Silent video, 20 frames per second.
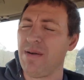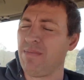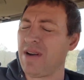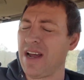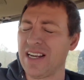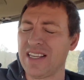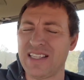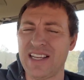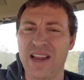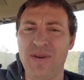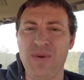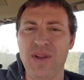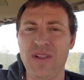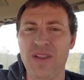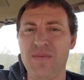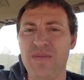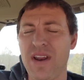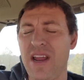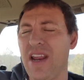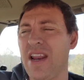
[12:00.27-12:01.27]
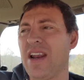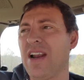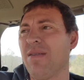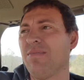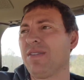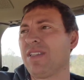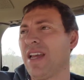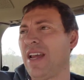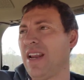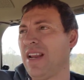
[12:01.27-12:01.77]
I'm not saying we eliminate it,
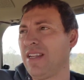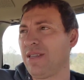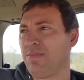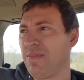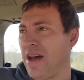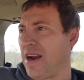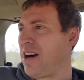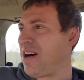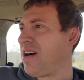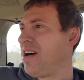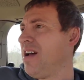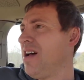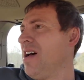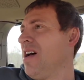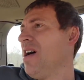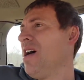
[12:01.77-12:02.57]
I'm saying it's better.